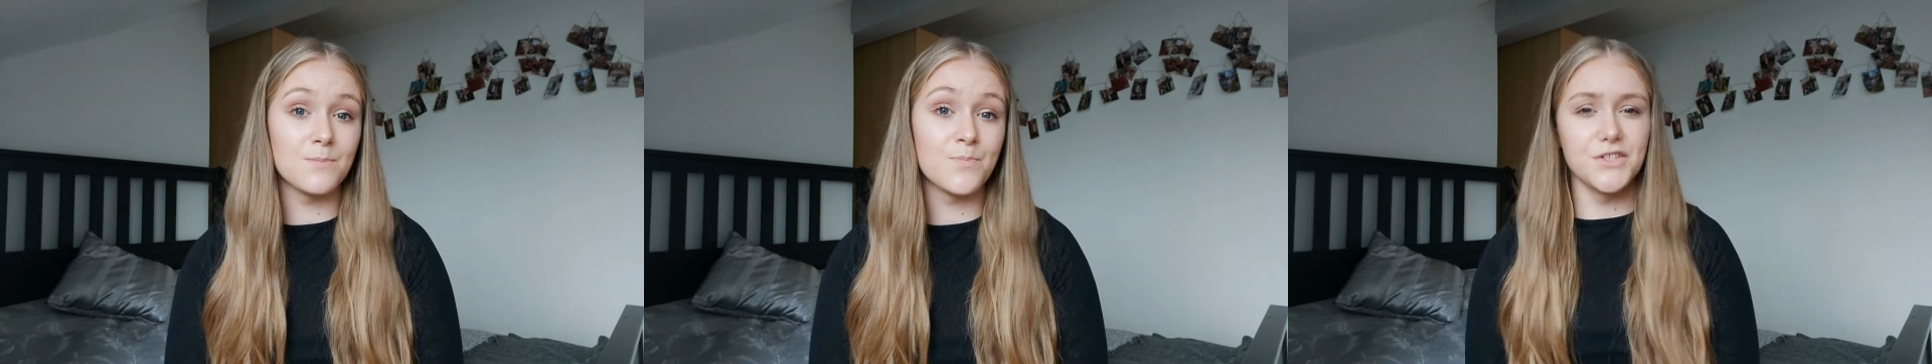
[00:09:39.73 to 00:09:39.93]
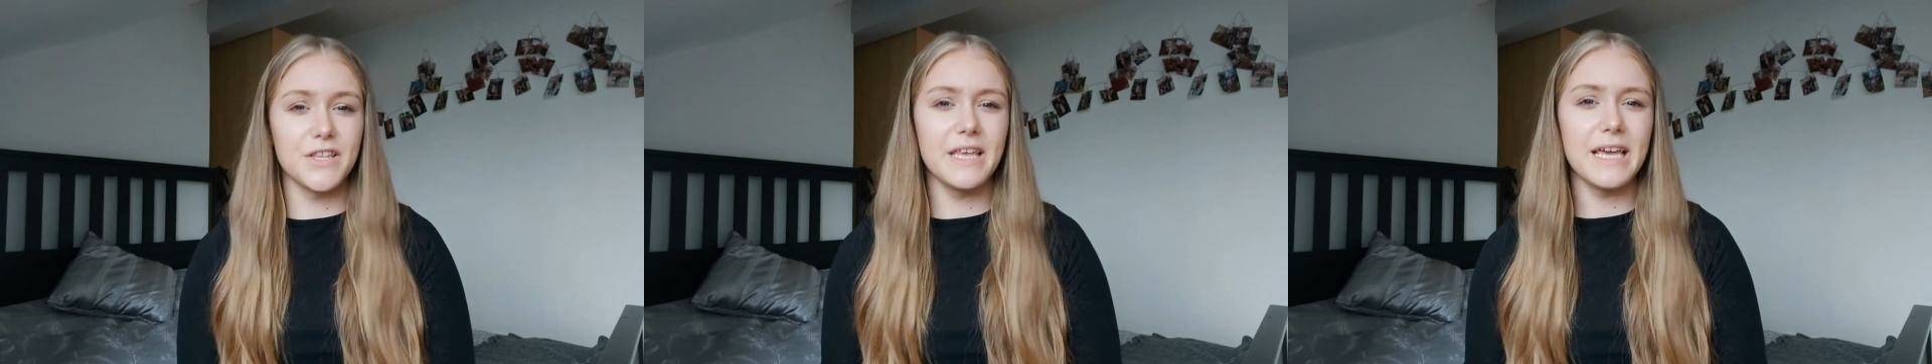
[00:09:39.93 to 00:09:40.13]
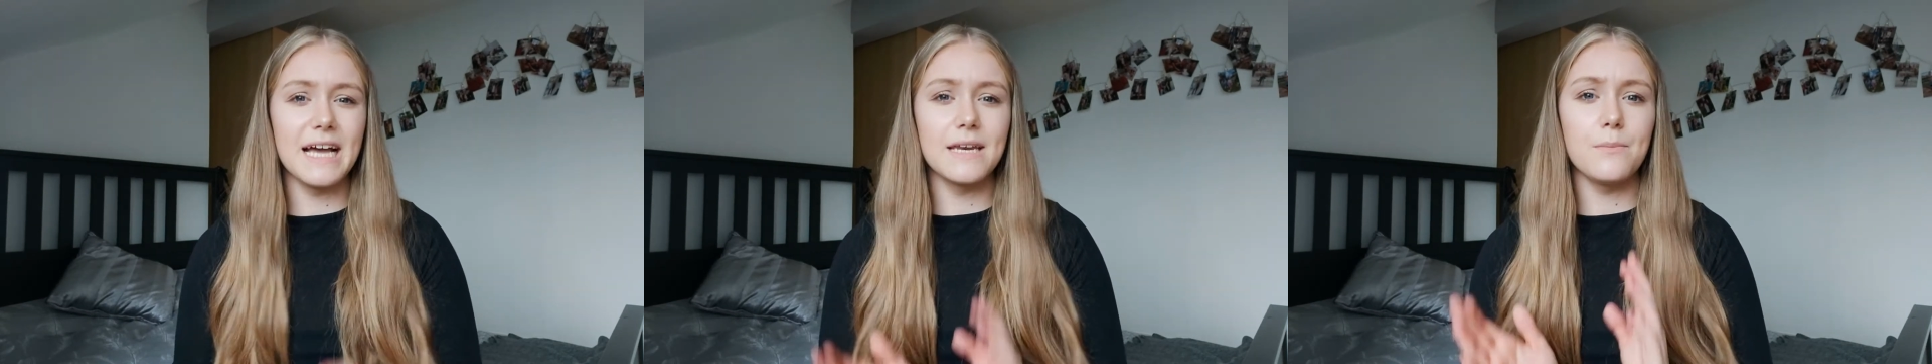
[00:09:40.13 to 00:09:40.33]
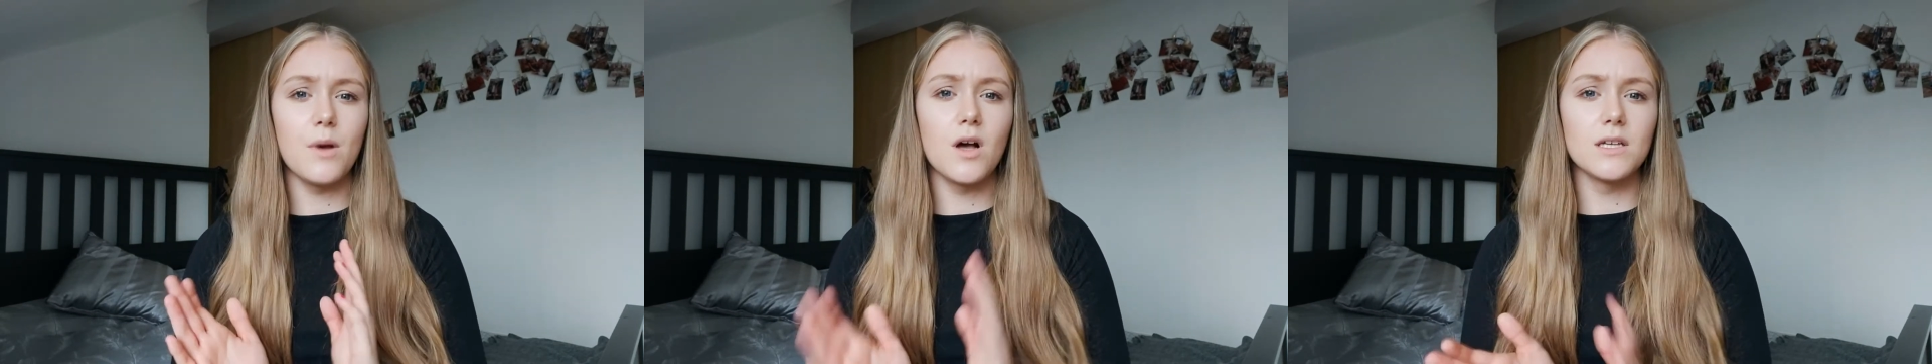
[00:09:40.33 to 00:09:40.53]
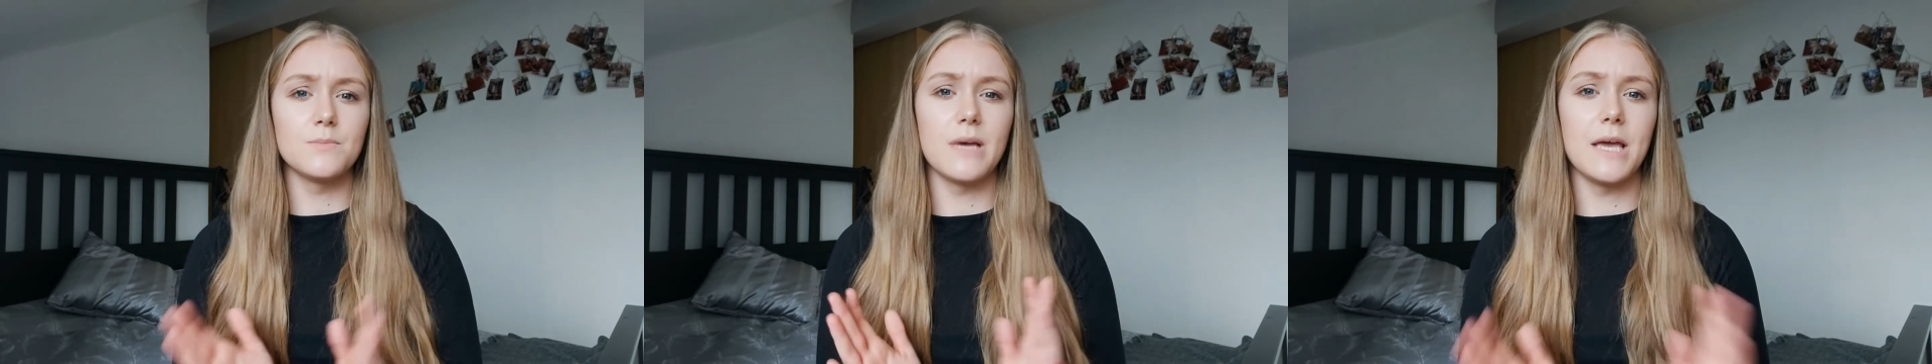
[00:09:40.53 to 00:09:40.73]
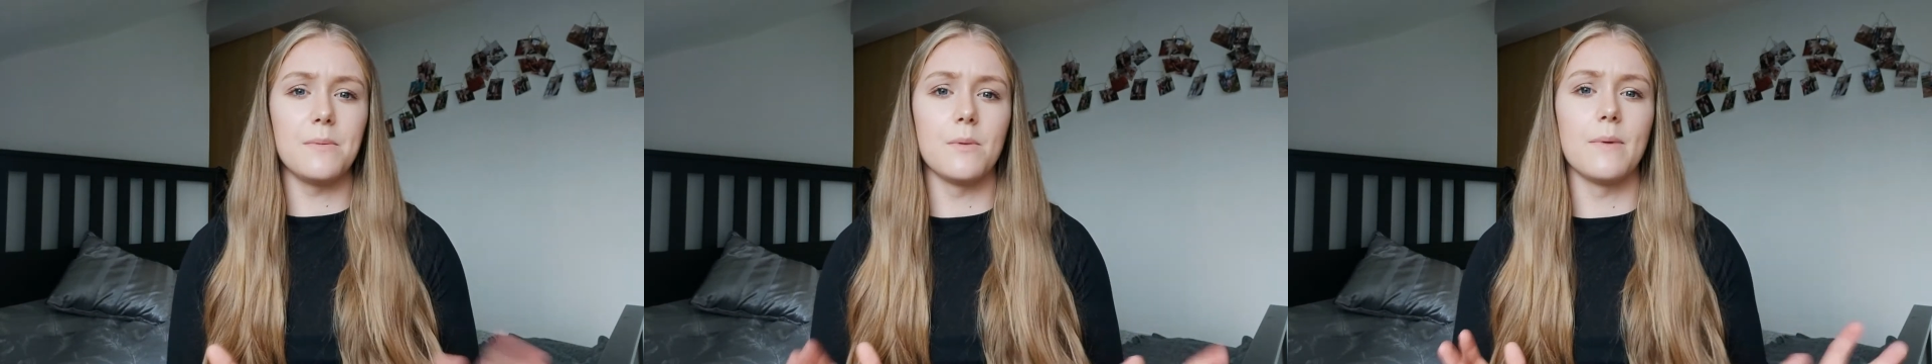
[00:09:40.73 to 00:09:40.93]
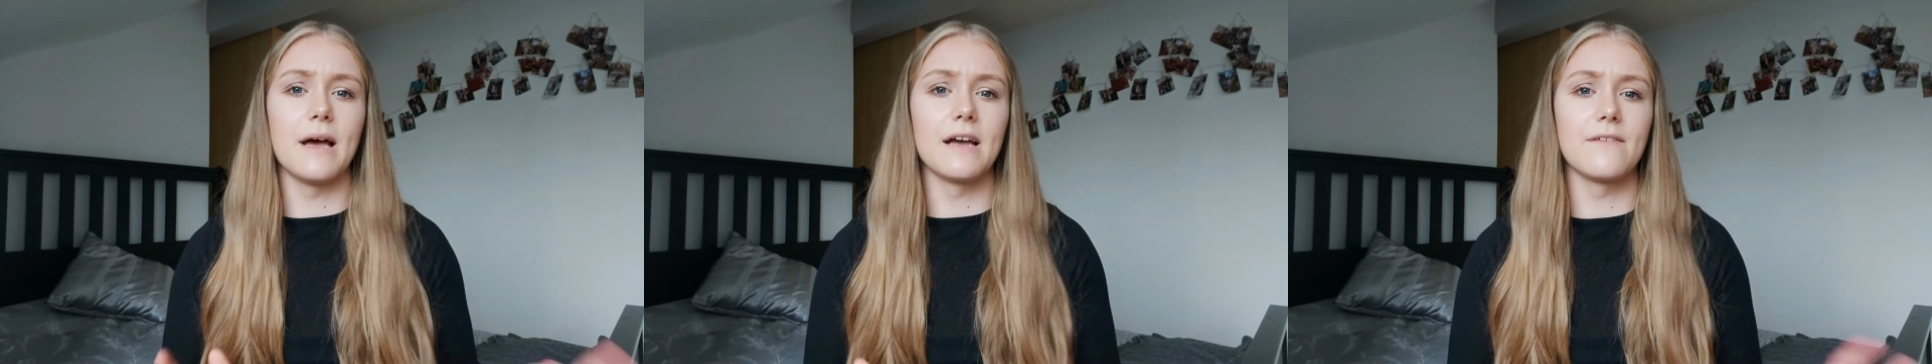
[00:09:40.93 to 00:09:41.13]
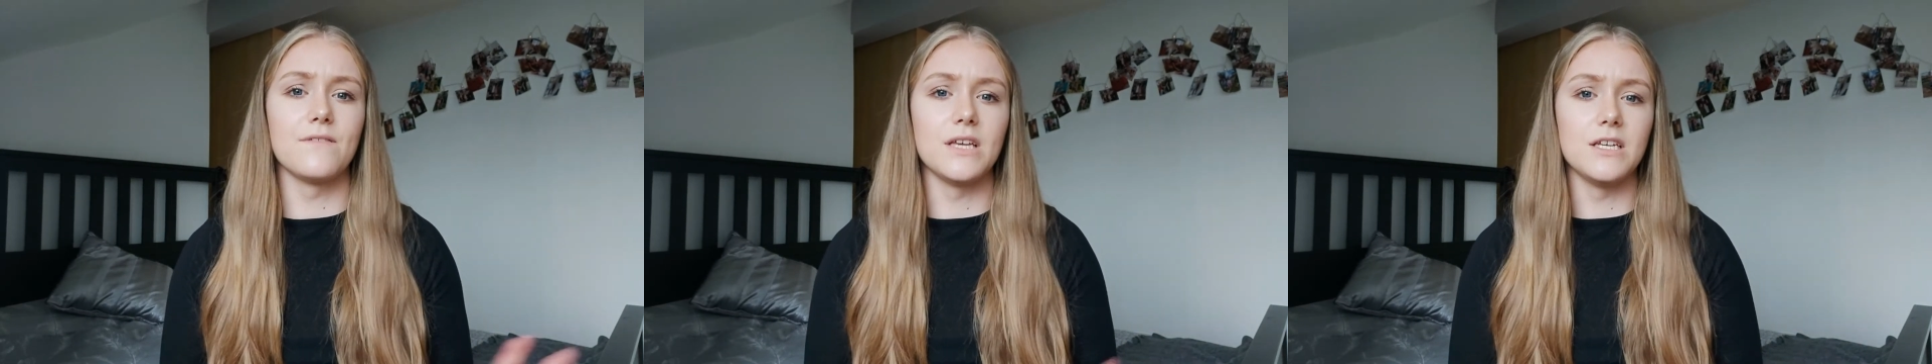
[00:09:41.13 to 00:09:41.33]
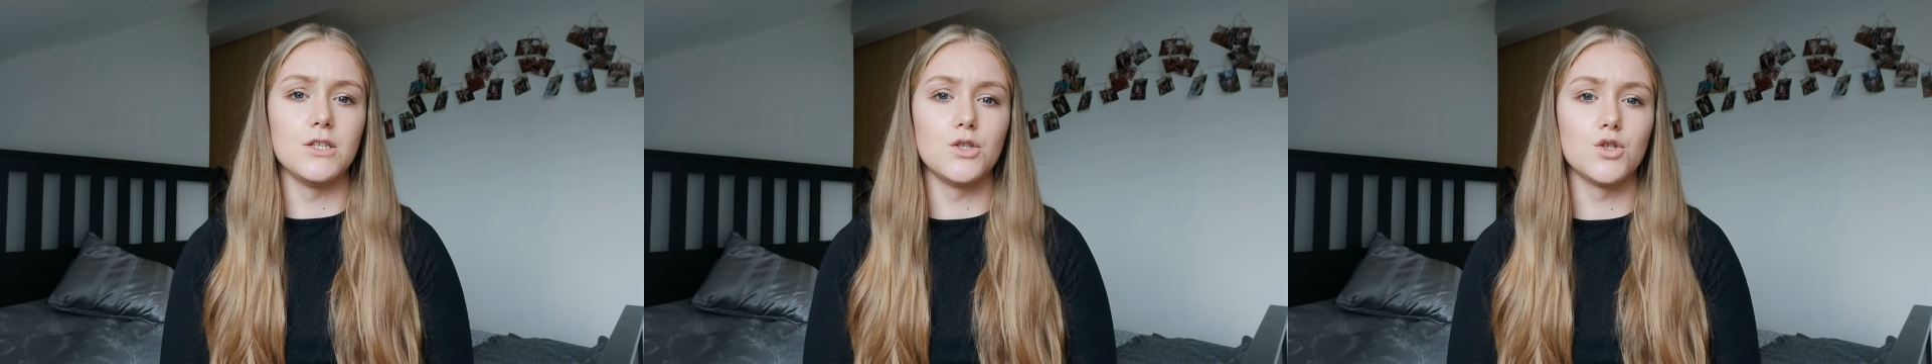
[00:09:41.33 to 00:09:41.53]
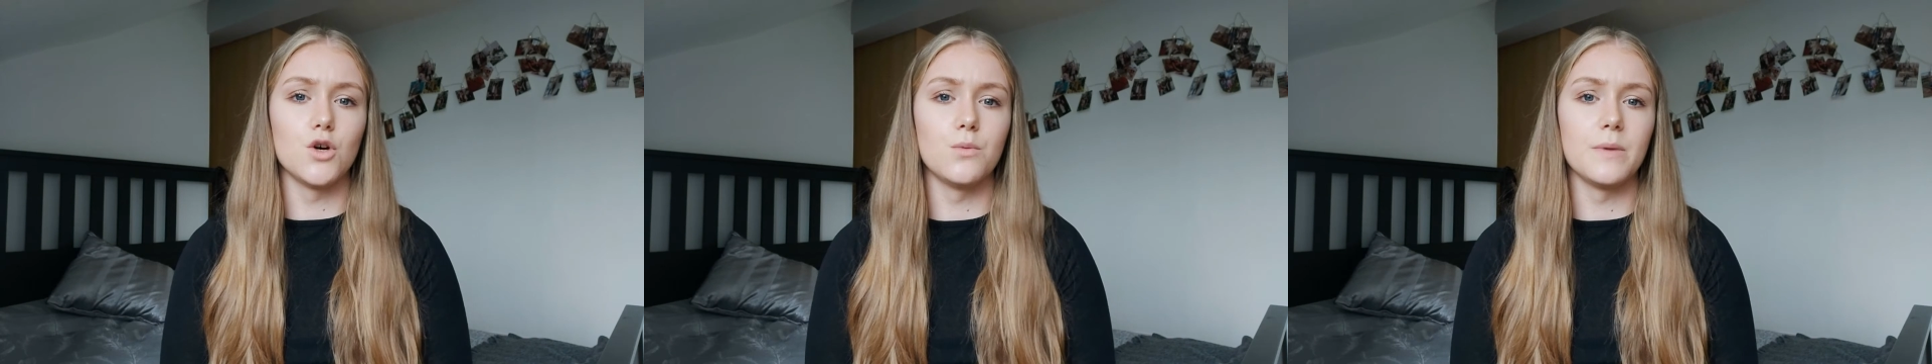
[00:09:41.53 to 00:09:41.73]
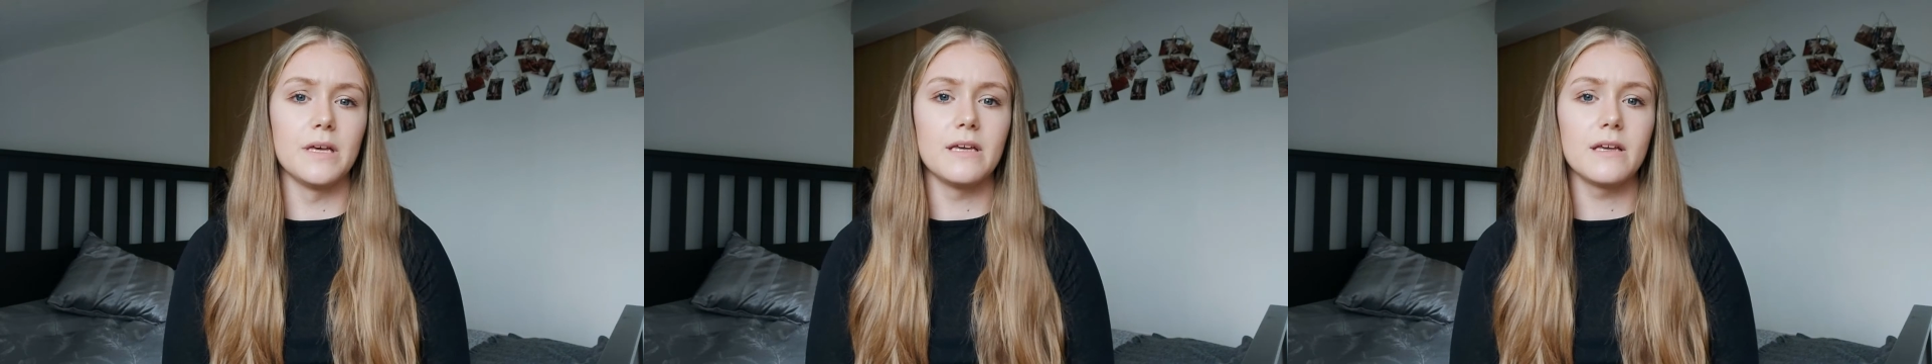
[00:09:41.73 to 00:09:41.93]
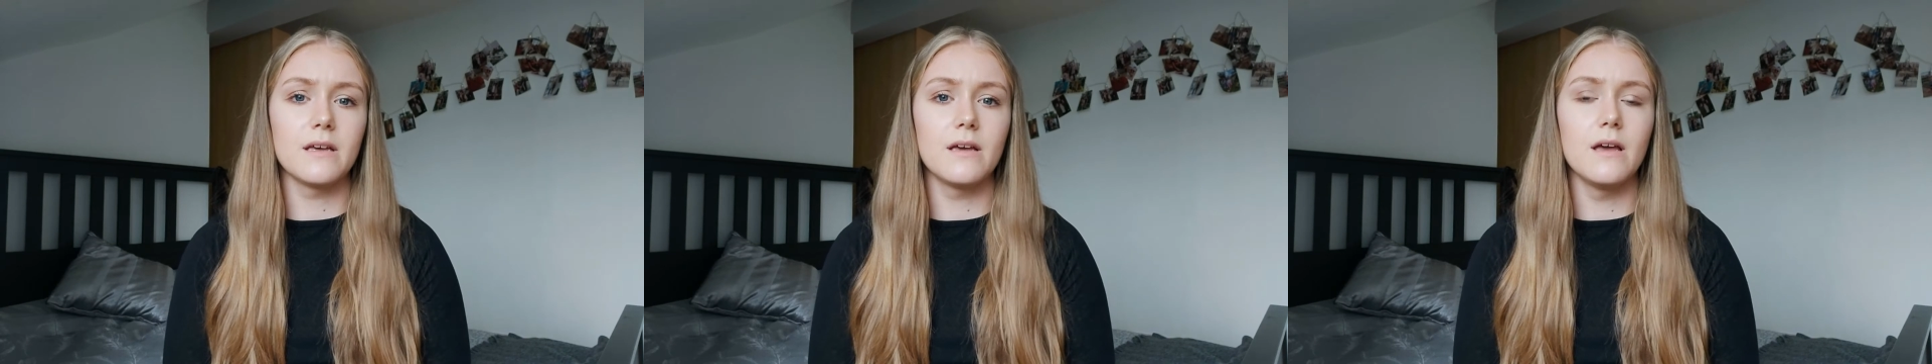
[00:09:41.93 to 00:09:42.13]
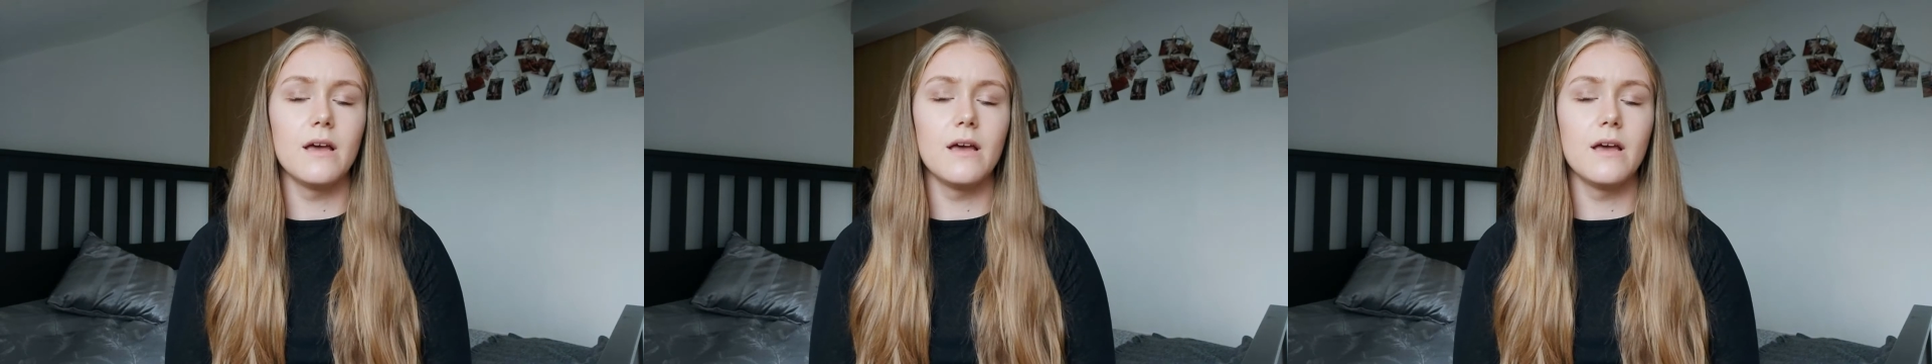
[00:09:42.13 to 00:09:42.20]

So they had a past paper pack for each topic,